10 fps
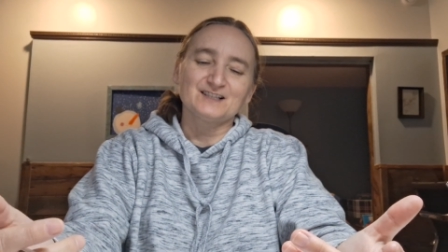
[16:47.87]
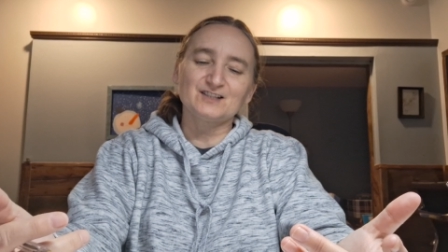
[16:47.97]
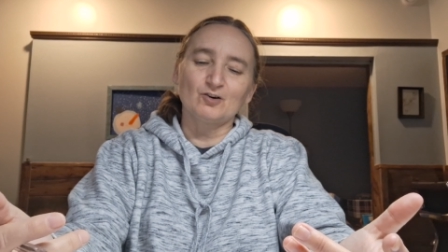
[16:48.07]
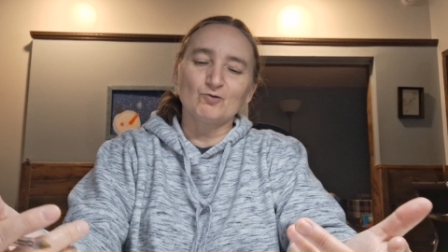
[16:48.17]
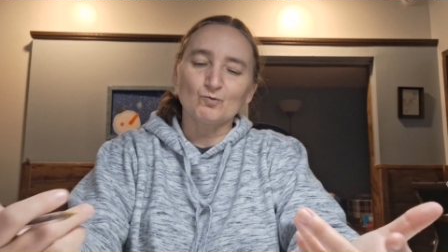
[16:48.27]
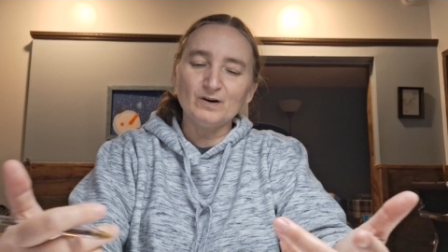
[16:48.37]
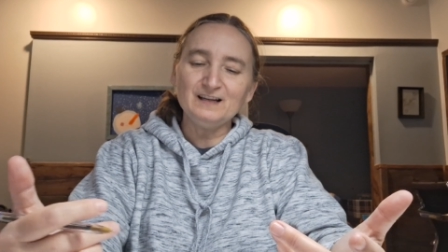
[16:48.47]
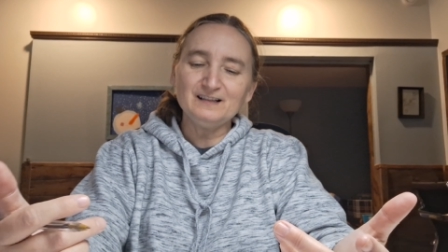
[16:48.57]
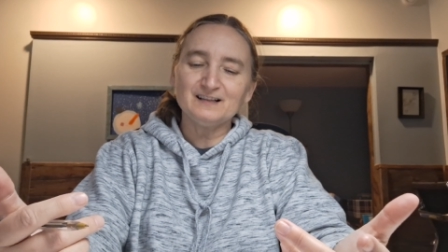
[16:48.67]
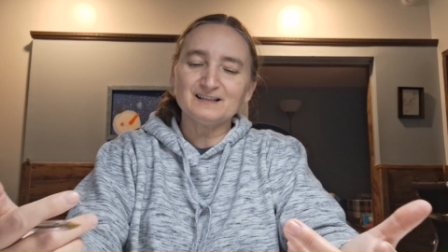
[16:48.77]
so
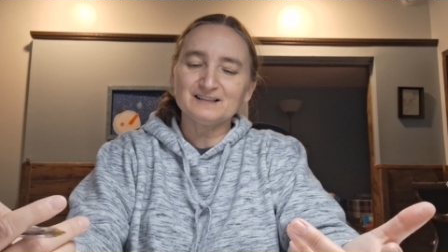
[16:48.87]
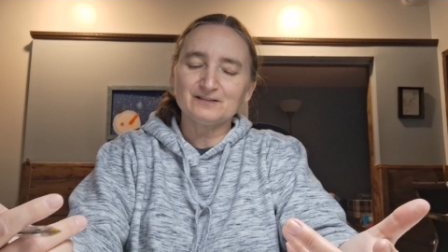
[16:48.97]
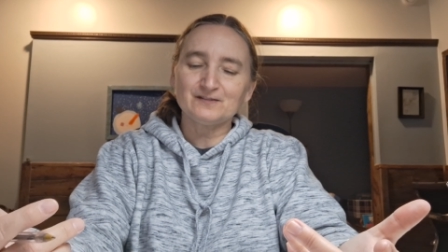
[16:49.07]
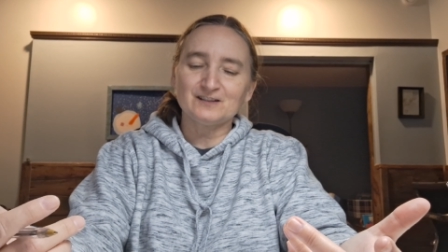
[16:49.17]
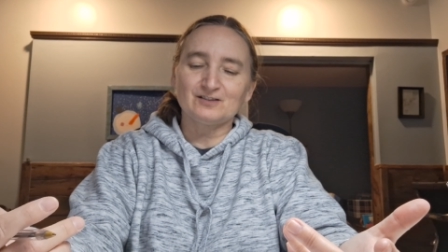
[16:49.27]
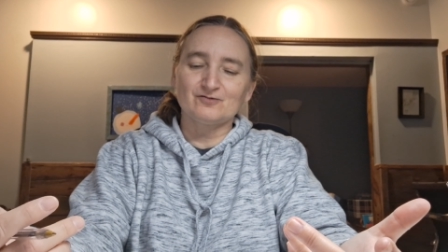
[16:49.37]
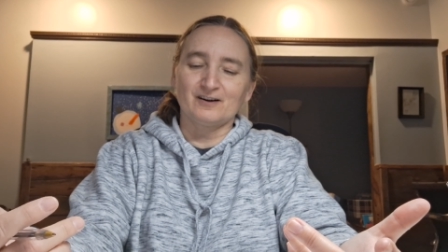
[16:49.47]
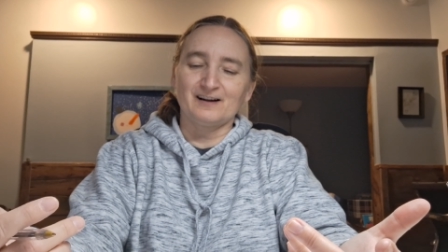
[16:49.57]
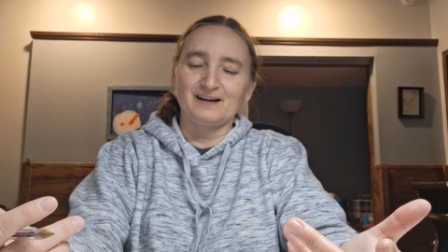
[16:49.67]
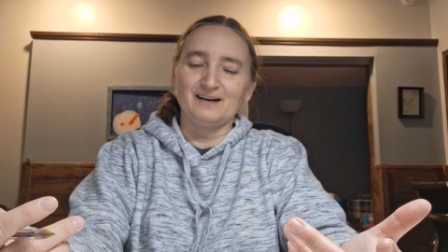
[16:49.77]
we did it in the fifth
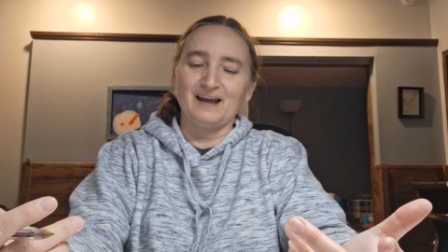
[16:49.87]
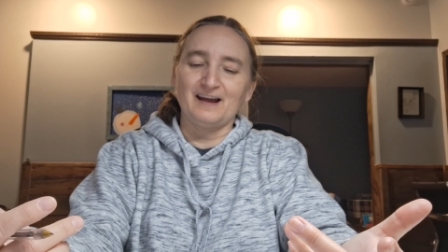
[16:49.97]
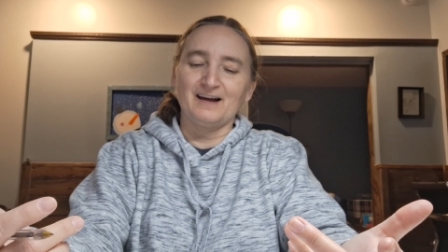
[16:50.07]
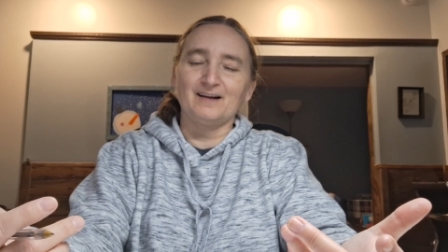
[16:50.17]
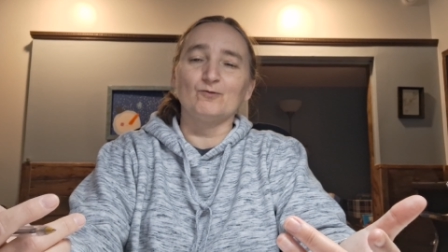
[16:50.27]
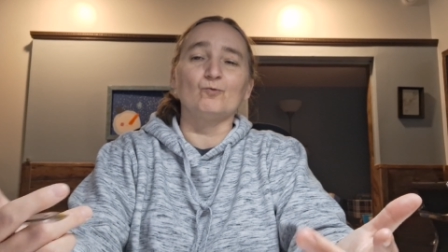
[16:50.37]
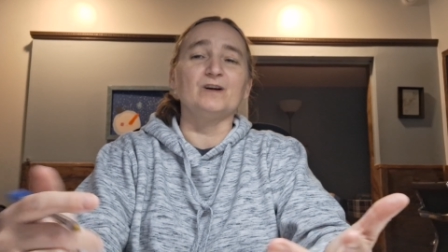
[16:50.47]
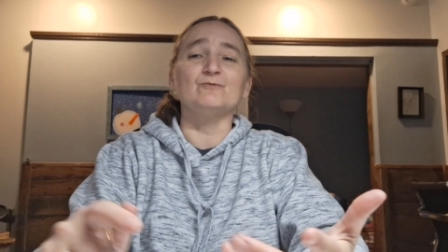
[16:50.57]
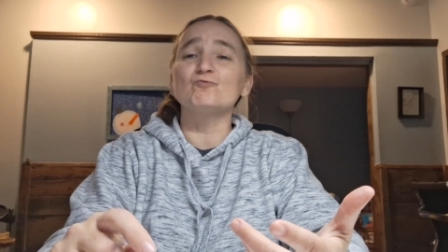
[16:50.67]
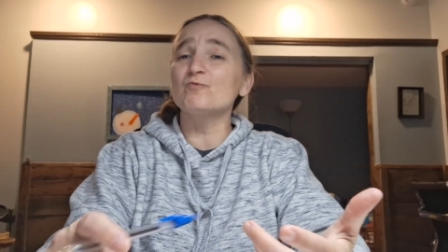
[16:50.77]
grade and
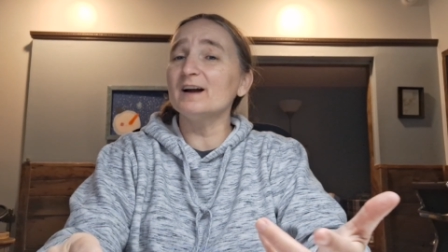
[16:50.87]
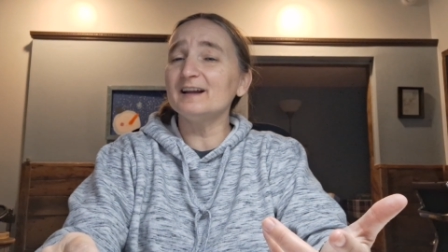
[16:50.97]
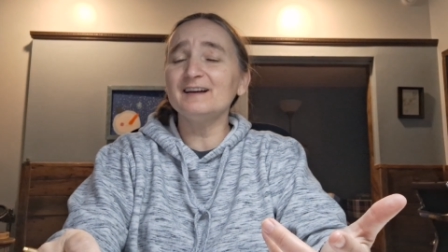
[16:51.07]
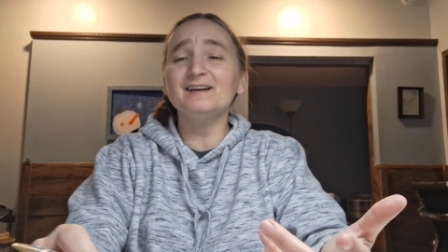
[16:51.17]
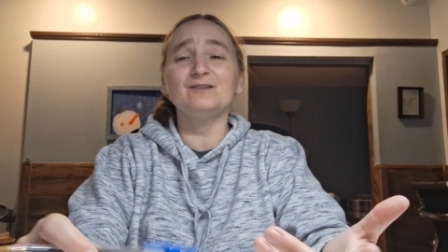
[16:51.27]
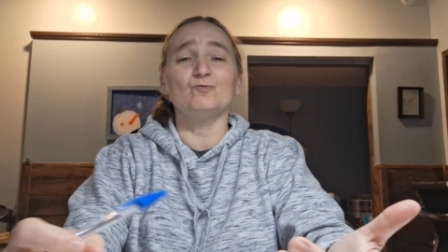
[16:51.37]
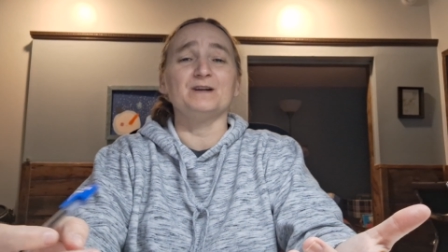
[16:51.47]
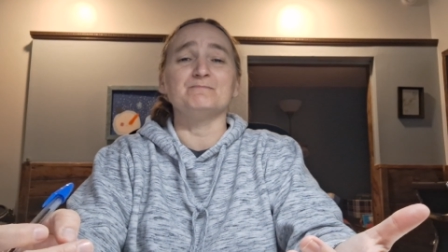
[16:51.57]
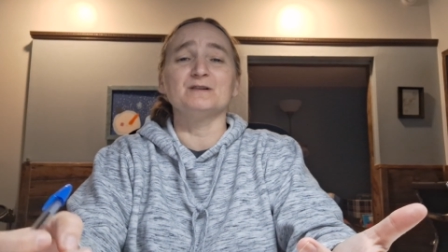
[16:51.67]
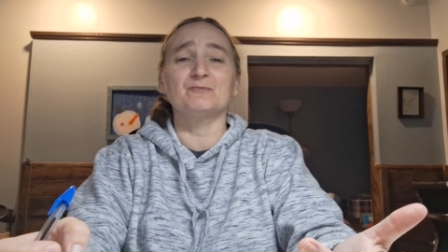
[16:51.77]
we read it
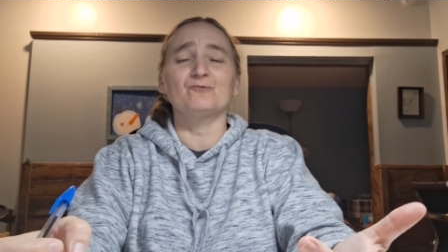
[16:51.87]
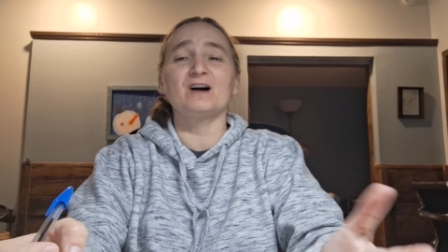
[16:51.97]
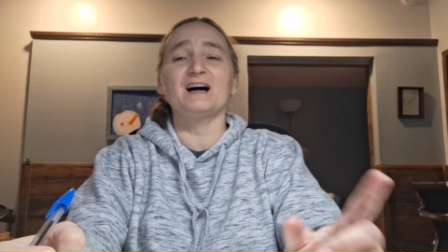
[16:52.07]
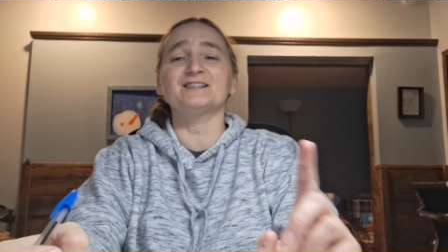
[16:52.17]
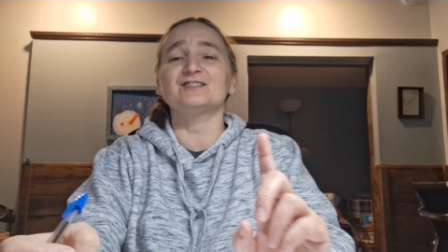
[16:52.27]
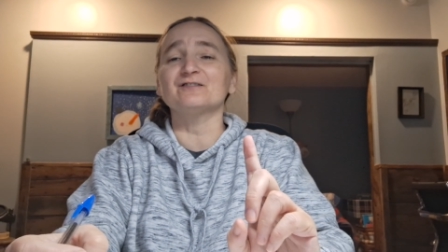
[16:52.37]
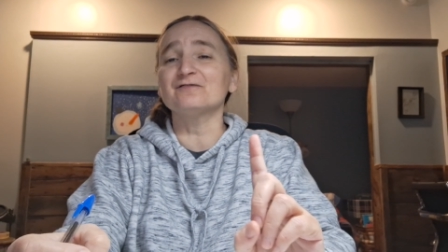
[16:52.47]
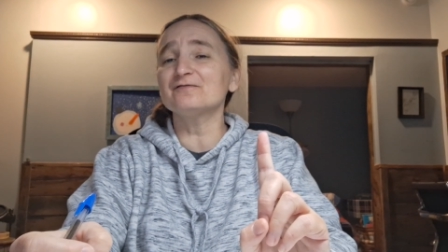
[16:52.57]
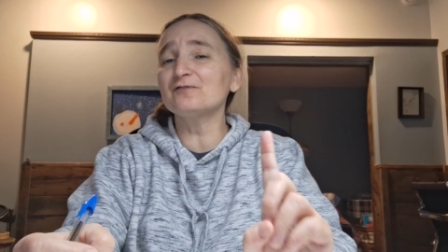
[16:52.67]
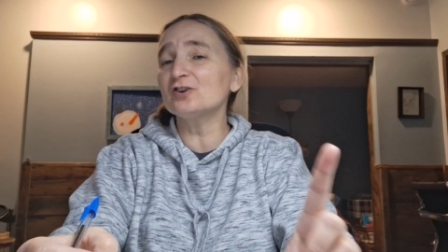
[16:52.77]
we memorized the
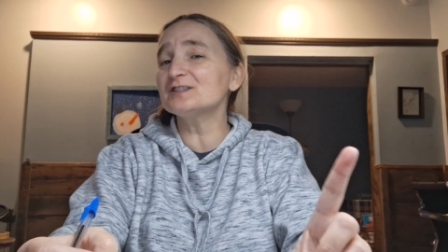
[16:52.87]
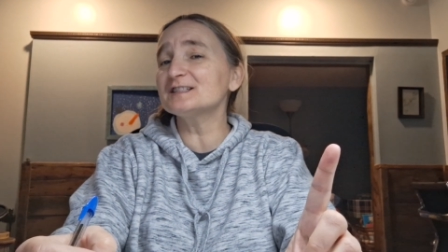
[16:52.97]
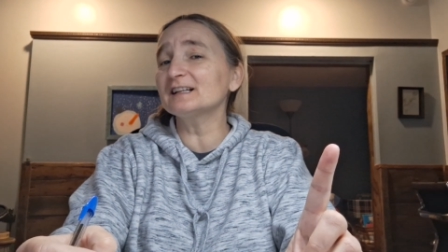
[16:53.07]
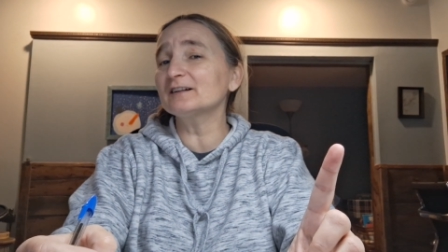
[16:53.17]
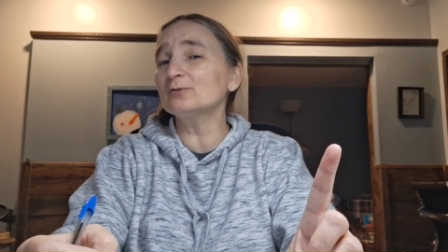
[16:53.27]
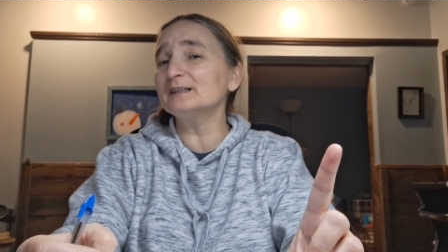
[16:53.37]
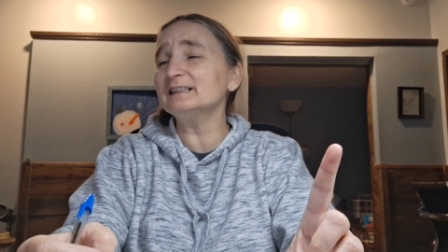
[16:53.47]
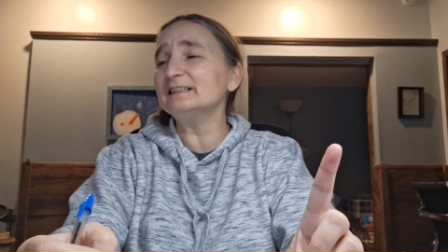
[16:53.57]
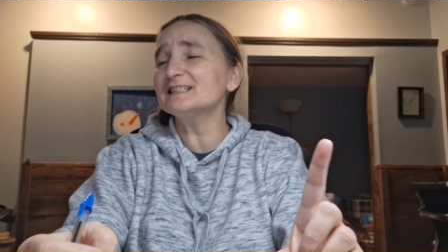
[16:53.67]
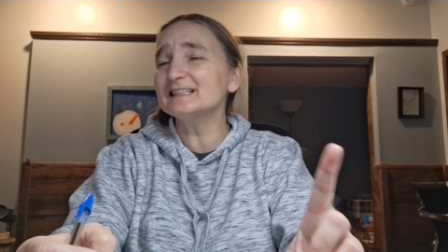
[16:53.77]
first
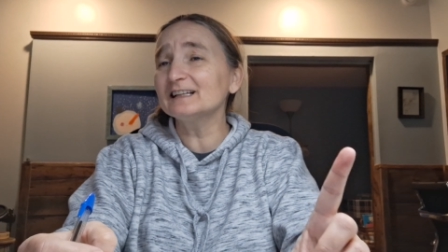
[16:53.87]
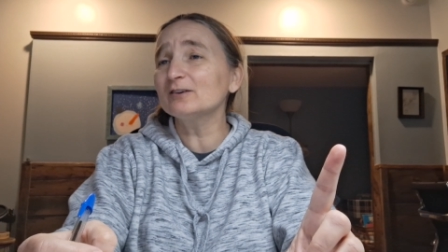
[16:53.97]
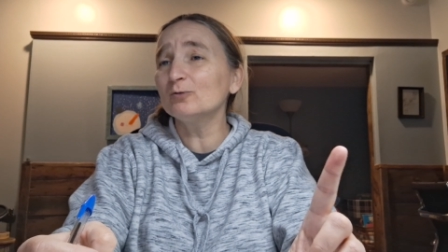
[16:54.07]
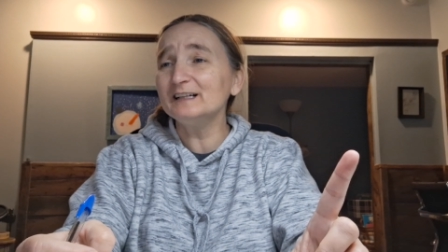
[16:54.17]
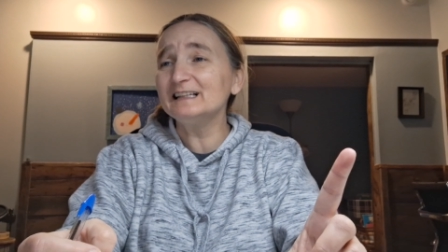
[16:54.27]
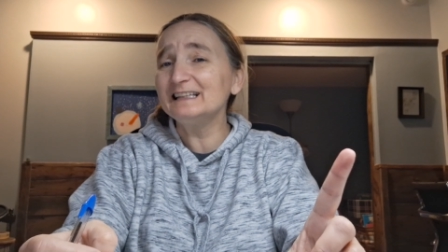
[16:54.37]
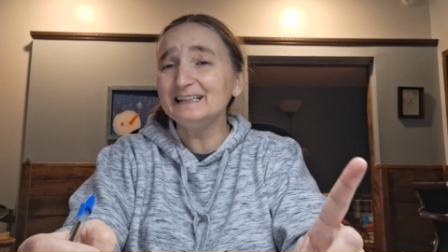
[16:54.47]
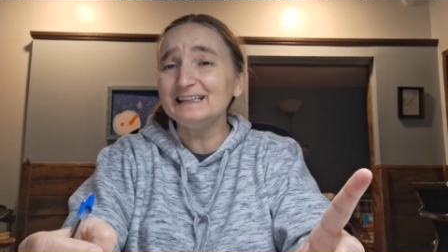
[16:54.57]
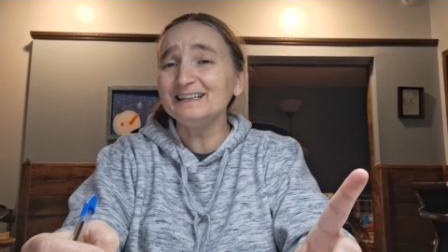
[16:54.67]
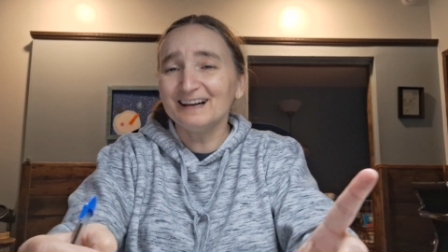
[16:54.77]
soliloquy
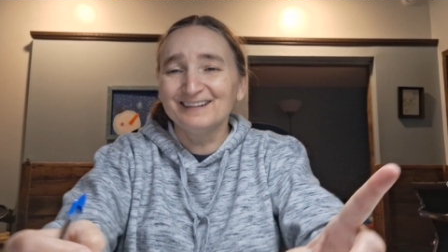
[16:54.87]
soliloquy